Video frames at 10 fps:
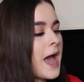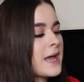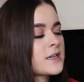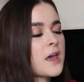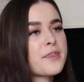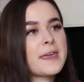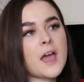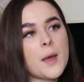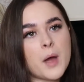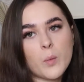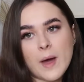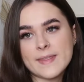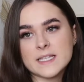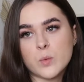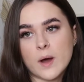And I think I might wear
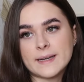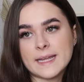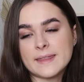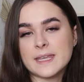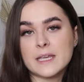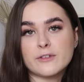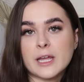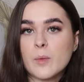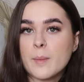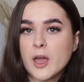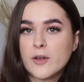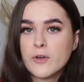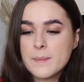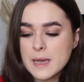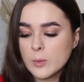this one in the evening when we go
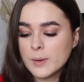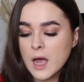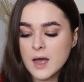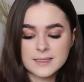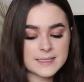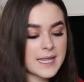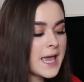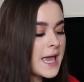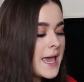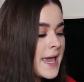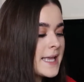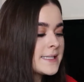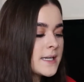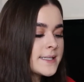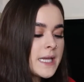for a meal, because it
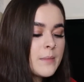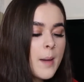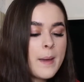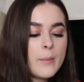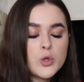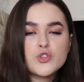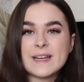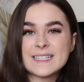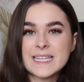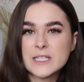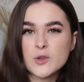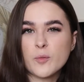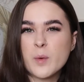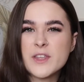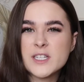does seem a bit more dressy, sort
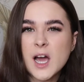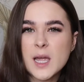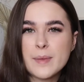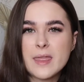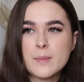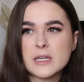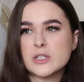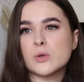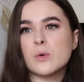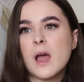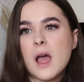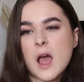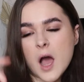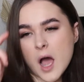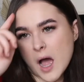of with the tie bit in the middle.
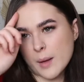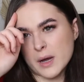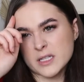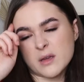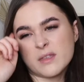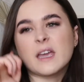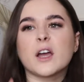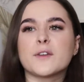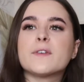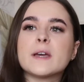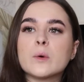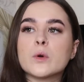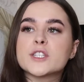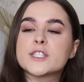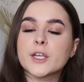I don't think I'd
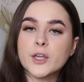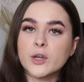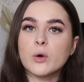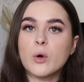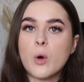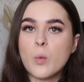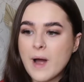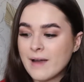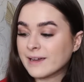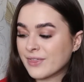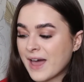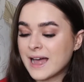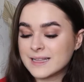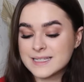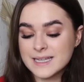feel secure wearing
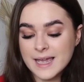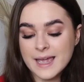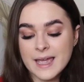that